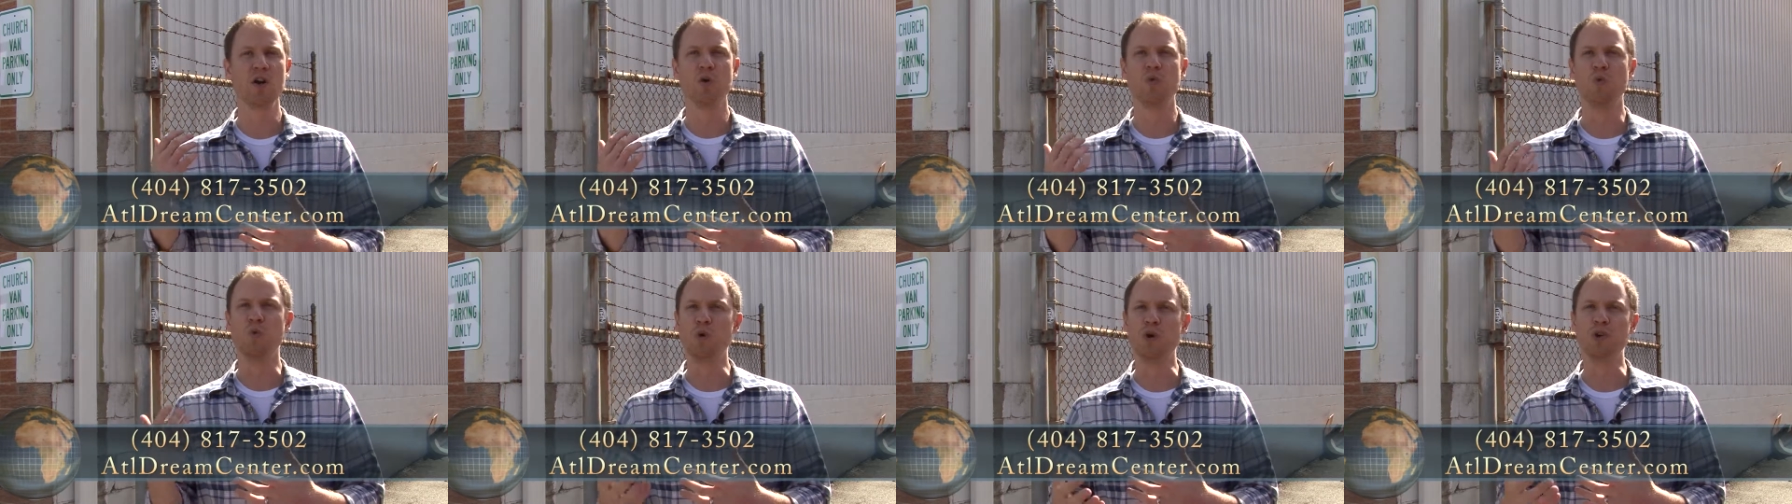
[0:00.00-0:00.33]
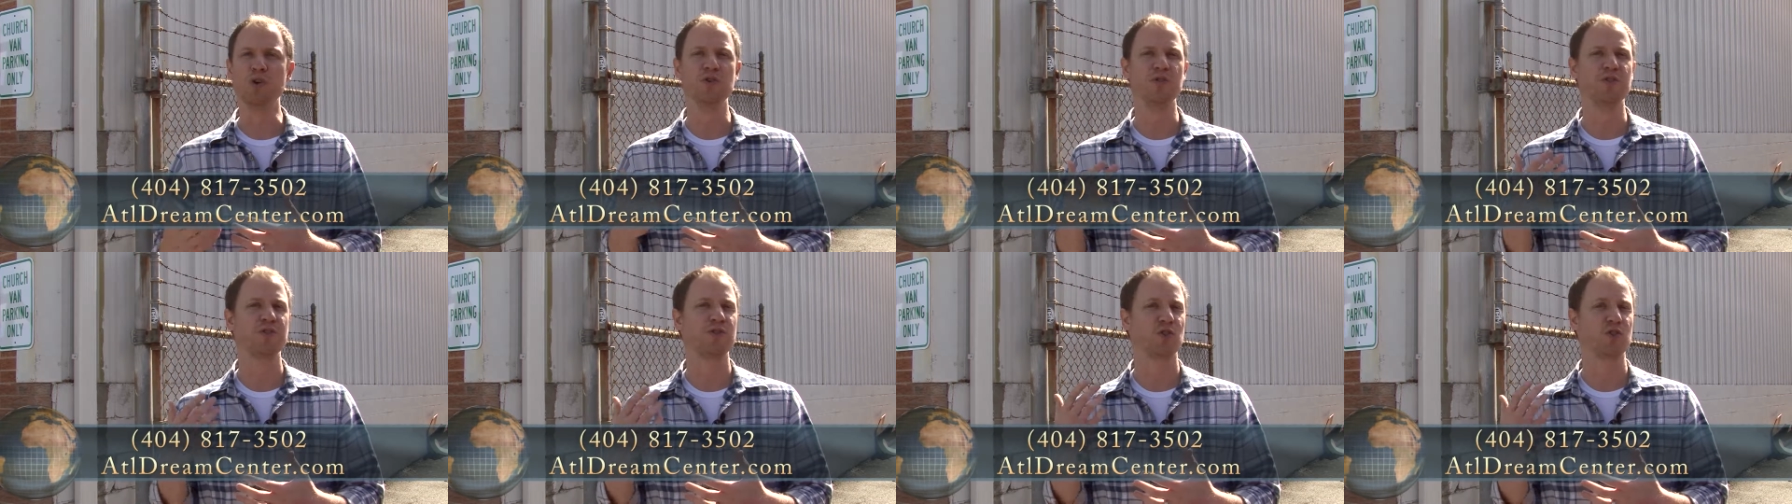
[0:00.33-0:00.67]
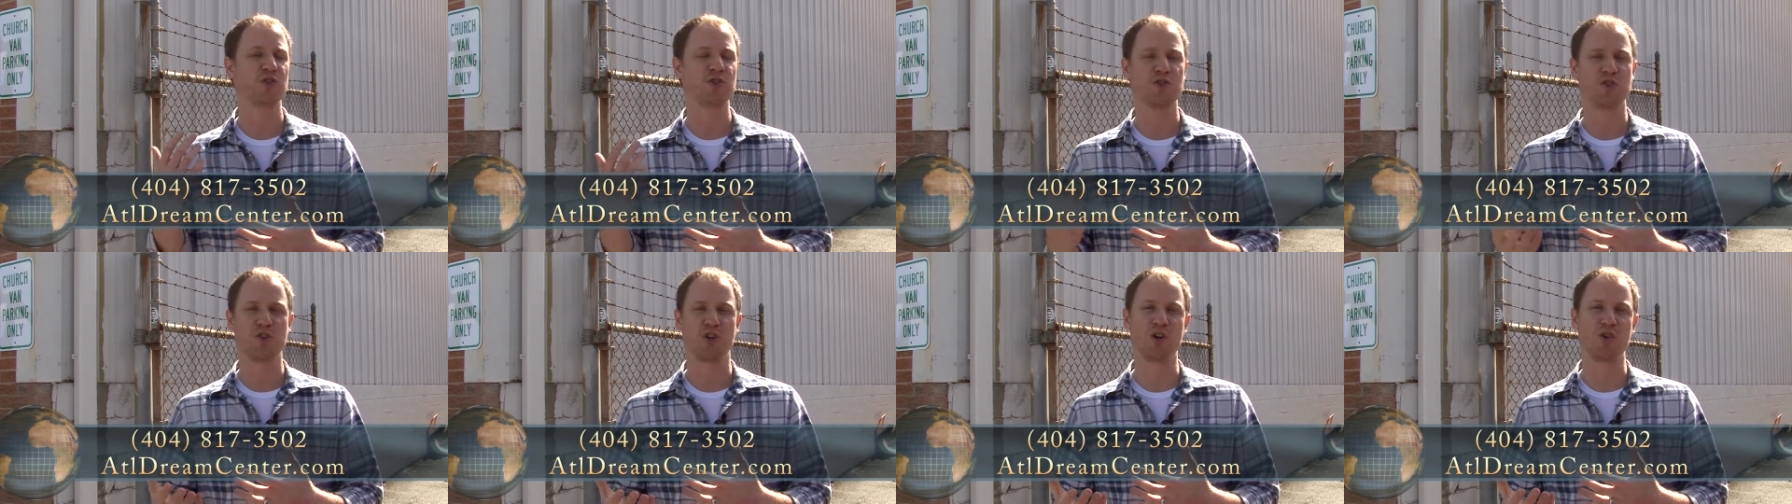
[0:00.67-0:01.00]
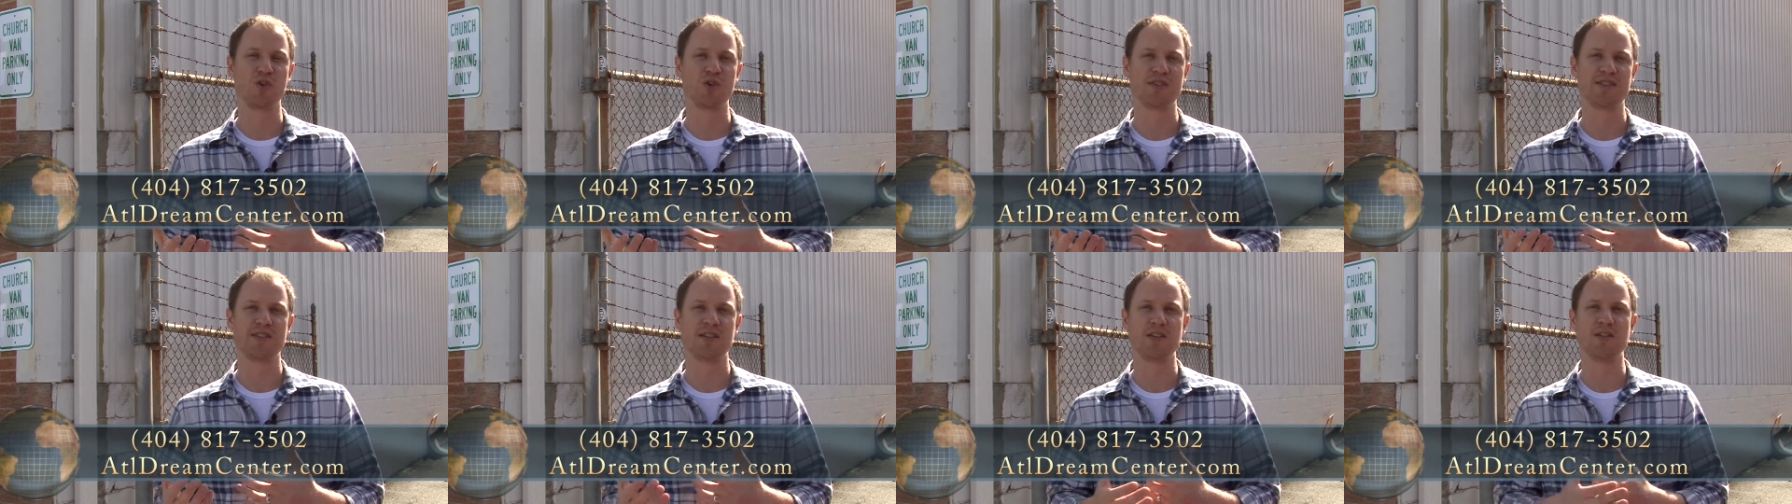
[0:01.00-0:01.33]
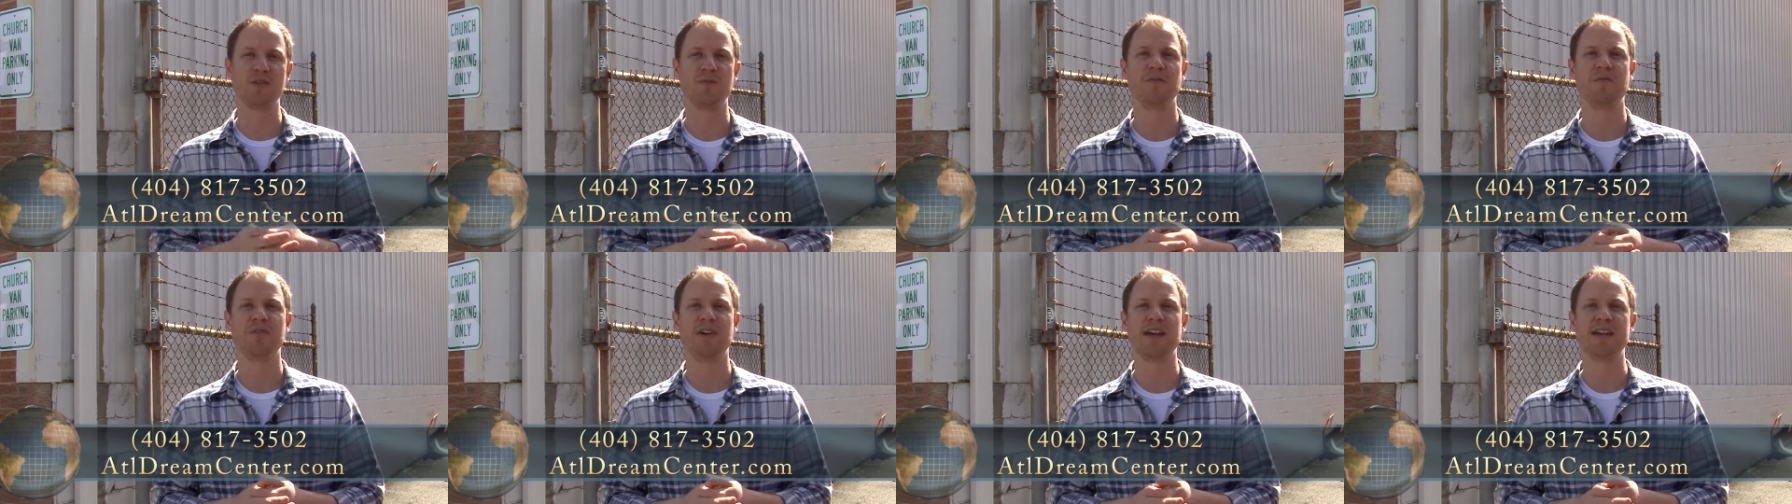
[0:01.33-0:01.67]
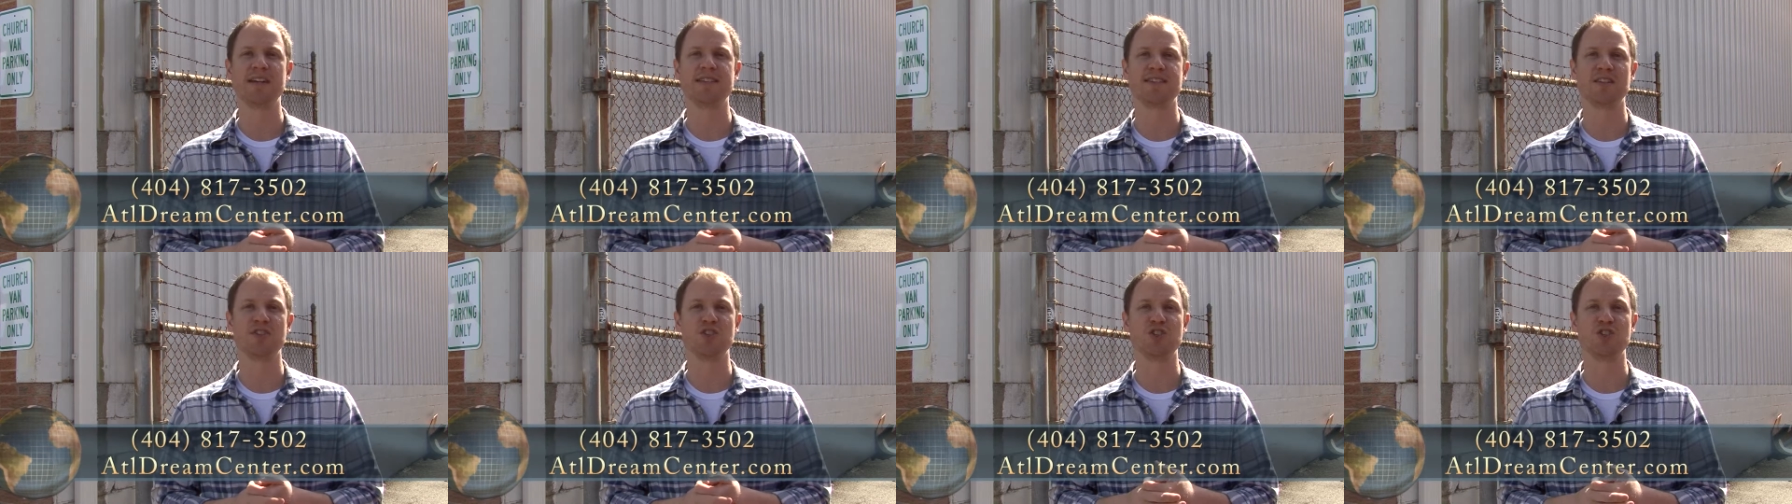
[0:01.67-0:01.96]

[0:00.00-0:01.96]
wounds or struggles that you face.